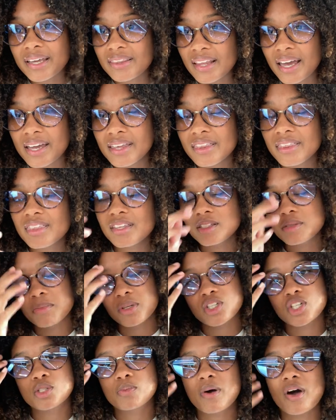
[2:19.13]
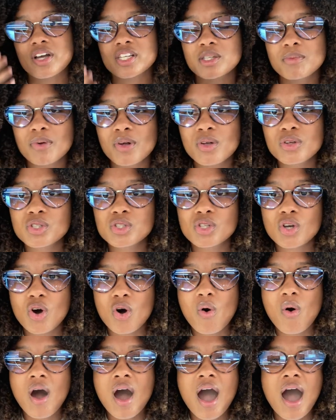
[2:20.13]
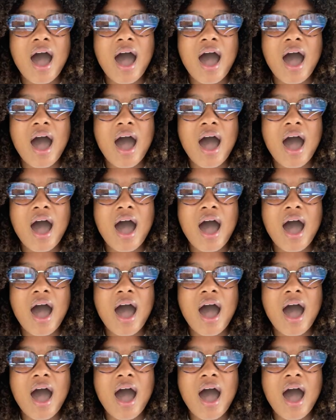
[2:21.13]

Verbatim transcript: length as much as possible, so